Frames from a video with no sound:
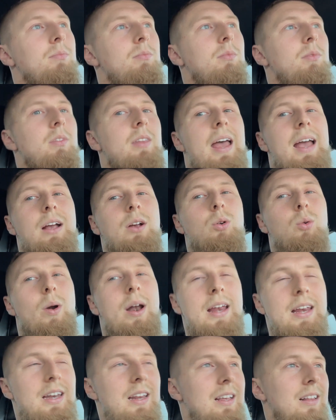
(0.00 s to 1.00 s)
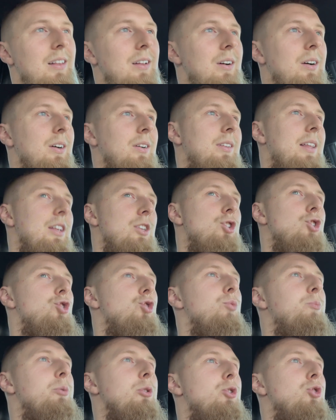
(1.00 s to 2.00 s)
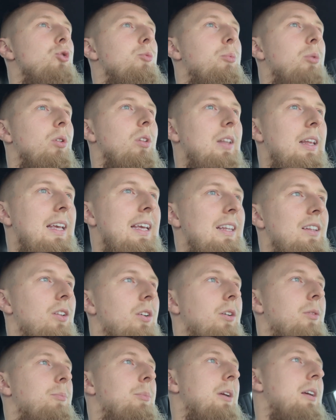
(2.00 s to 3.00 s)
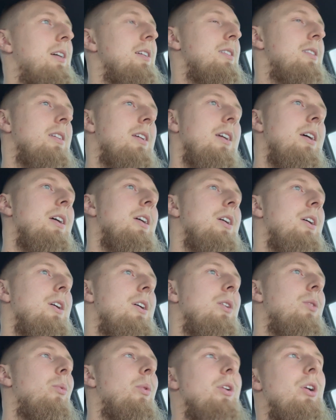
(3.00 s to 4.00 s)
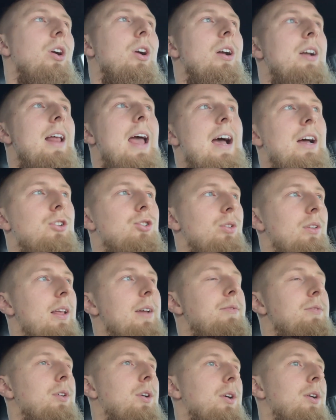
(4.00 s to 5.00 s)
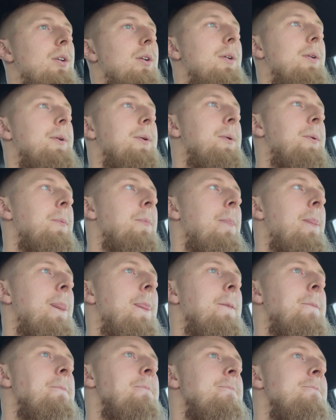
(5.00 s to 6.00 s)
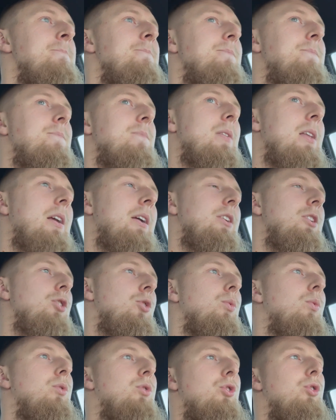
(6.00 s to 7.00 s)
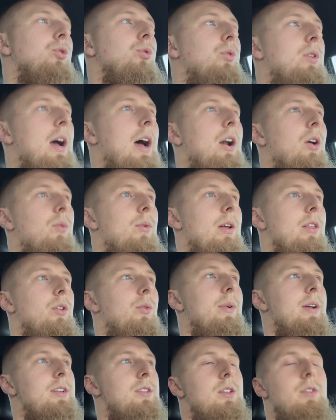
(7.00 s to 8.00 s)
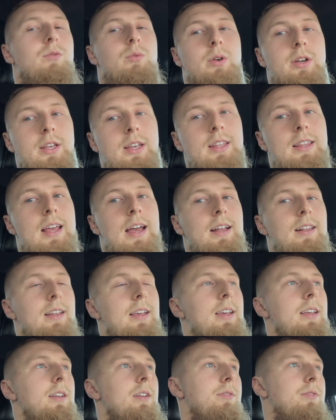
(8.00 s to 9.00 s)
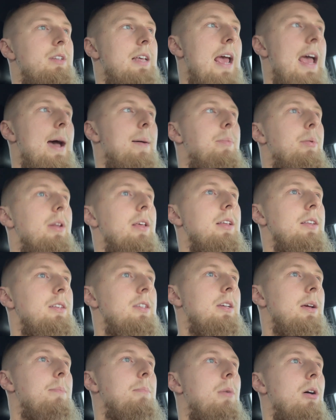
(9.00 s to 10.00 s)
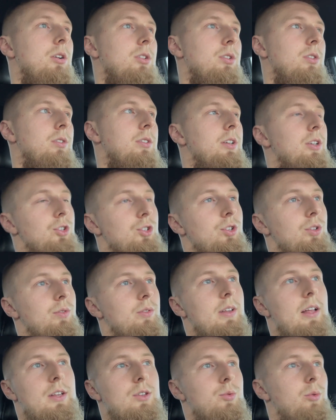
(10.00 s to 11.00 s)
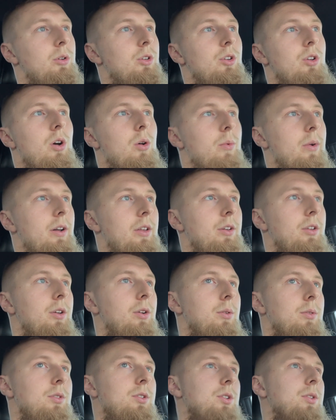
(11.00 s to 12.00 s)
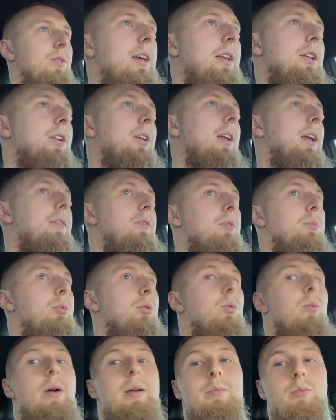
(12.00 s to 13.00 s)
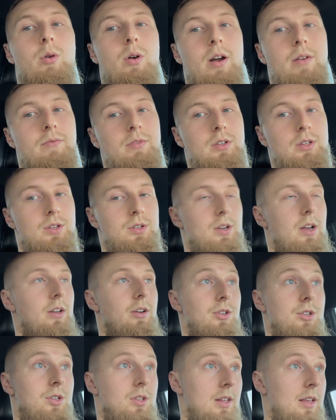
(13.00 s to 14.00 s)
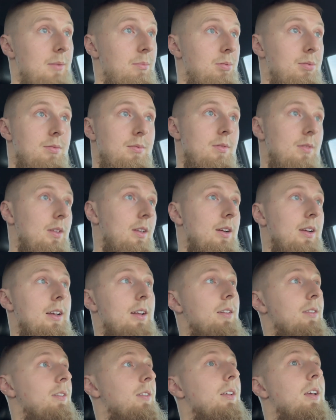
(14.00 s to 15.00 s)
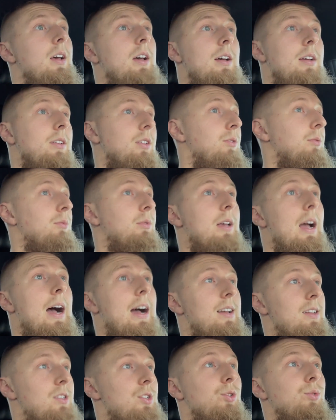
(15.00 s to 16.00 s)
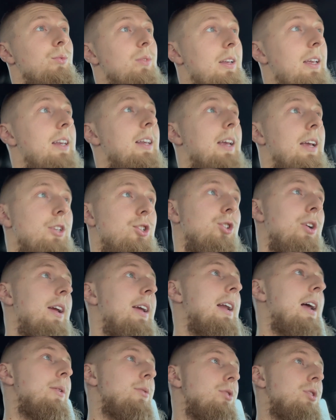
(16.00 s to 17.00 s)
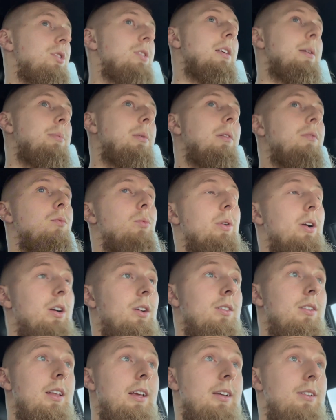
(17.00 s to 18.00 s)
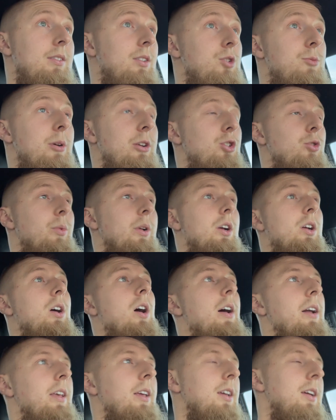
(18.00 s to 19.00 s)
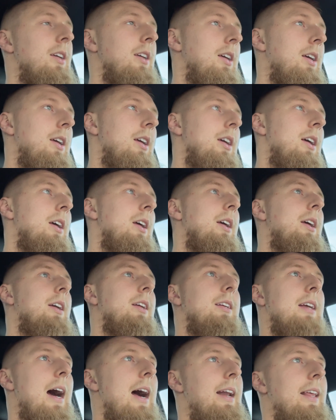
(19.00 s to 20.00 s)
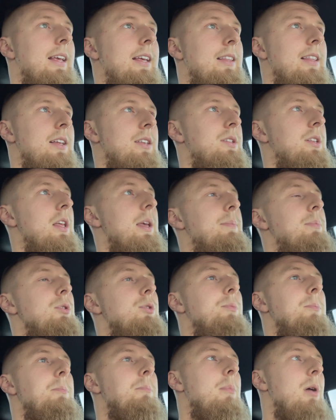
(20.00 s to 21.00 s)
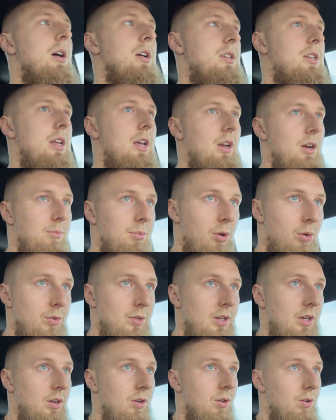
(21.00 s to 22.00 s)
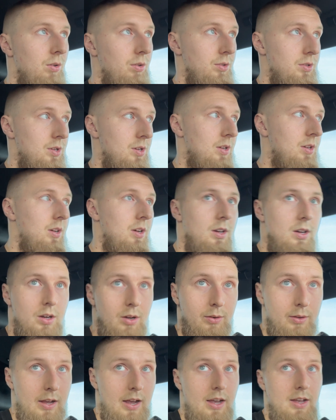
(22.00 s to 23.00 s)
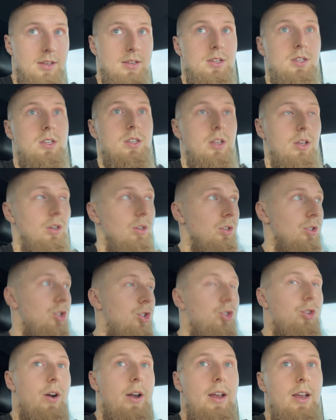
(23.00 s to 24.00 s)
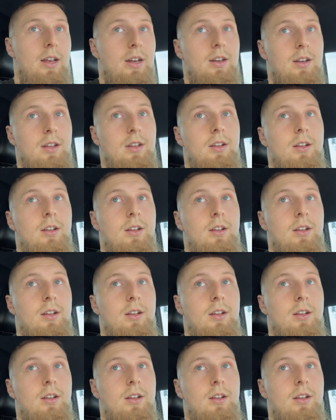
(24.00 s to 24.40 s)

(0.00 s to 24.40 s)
that grainy look, that super lean look, because when you're a natural lifter, you do kind of run the risk of, when you get that lean, of tapping into muscle tissue, and that's what you don't want to do. So you're gonna have to put way more emphasis on your sleep. You guys, you need to get your 8 hours of sleep, even when you're especially when you're cutting. Got to get that sleep. You must hit your protein goals. Okay, still train